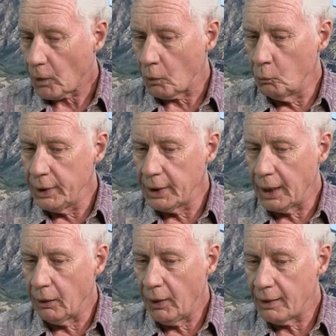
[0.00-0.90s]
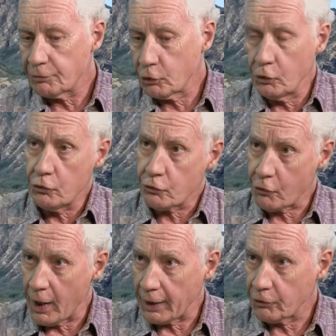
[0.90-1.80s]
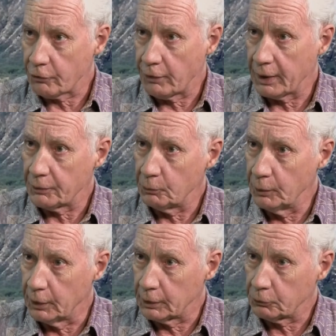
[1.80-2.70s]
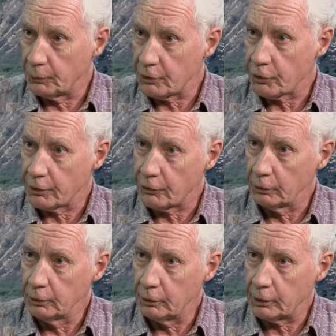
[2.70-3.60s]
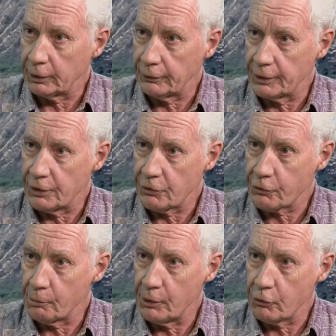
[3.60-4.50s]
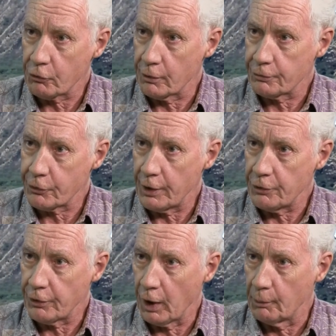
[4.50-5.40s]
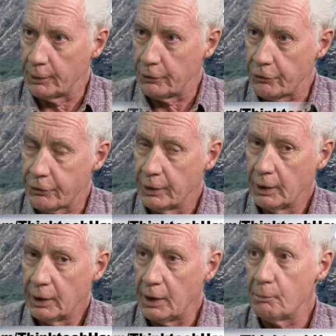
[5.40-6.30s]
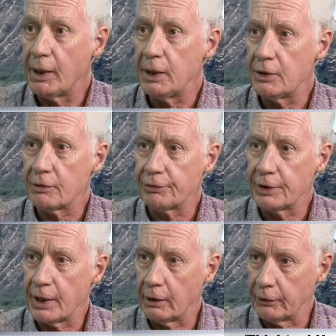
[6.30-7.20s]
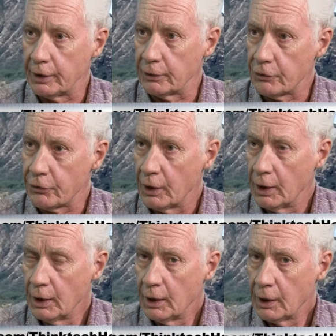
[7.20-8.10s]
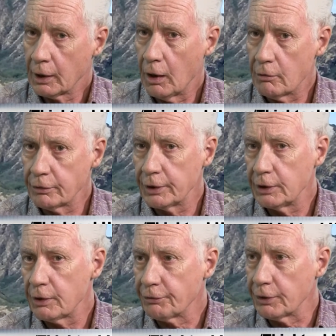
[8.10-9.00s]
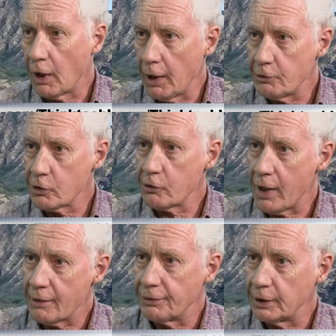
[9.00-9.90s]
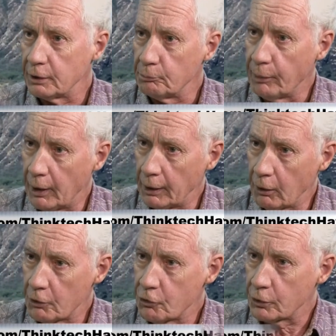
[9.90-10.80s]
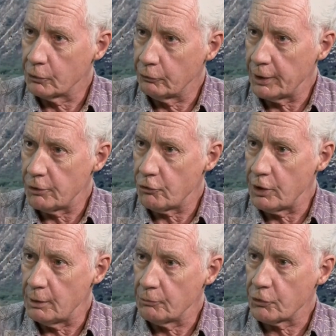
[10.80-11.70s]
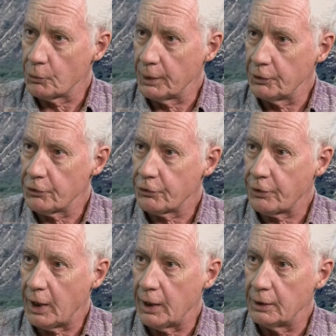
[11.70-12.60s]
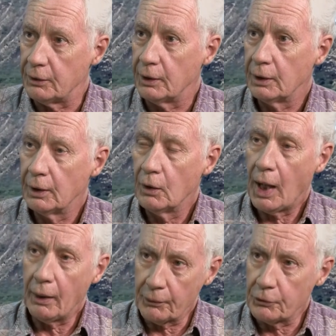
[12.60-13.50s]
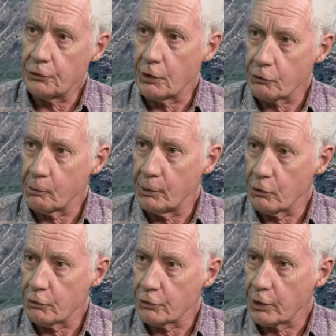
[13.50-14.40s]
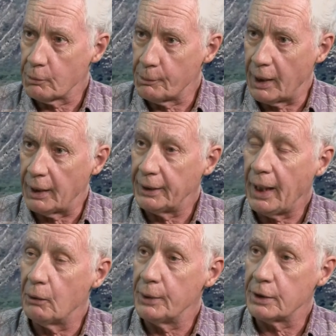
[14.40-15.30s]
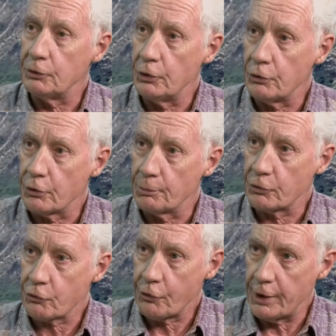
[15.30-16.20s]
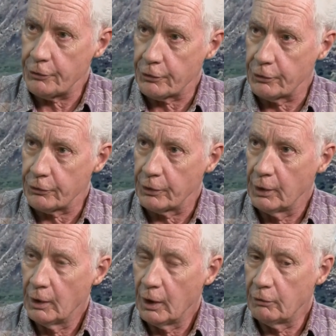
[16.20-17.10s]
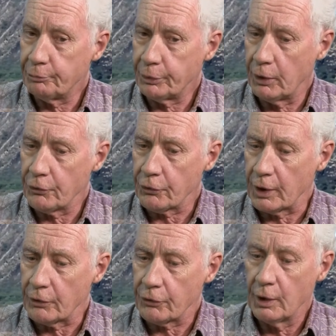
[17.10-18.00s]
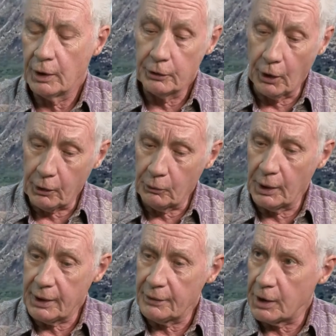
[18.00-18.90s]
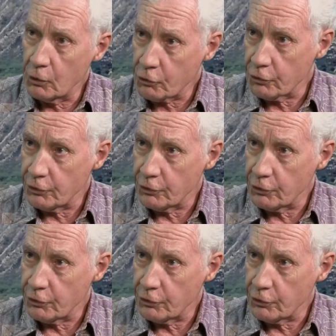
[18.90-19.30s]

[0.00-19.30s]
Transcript: we now have cruise tracks around the world which are to look at the distribution of trace elements hmm. in many different areas, covering different hydrographic and biological regimes to understand how those distributions come about and how we can use them as traces of process, not only in the ocean